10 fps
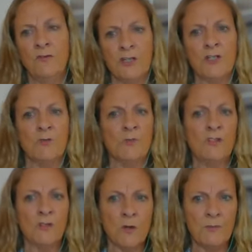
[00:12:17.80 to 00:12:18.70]
production
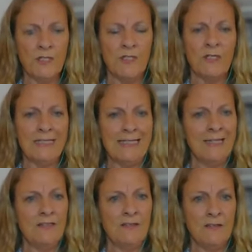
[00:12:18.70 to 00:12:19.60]
was stopped in
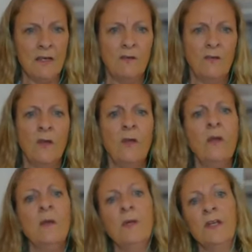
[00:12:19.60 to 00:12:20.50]
1986,
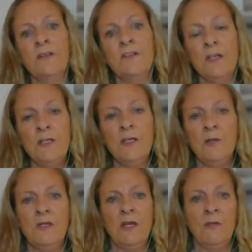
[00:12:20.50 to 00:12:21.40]
but
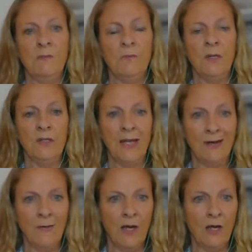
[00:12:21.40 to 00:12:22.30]
continued in
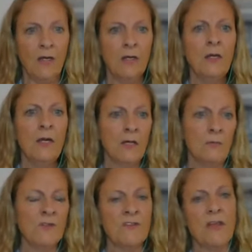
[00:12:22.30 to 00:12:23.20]
Bulgaria
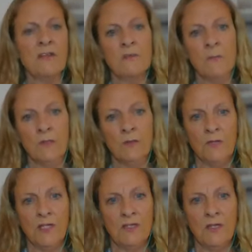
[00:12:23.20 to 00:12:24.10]
and was then
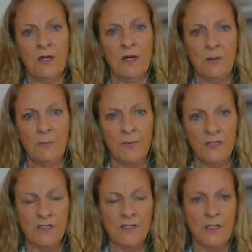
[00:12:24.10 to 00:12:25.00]
smuggled into the Arab
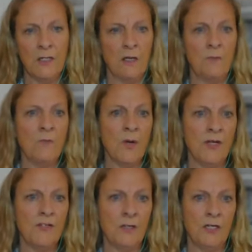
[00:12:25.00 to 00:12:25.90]
Peninsula
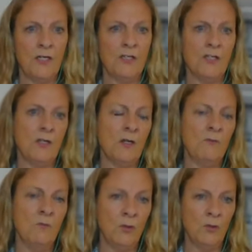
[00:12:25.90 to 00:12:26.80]
by Turkish
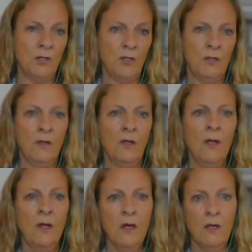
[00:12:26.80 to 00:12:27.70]
and Balkan
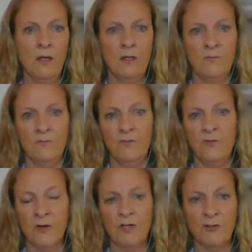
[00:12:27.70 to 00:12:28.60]

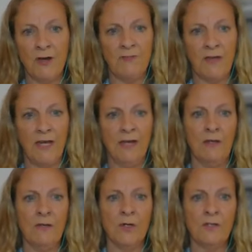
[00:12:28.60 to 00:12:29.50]
drug
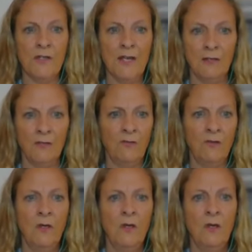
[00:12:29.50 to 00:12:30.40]
trafficking cartels.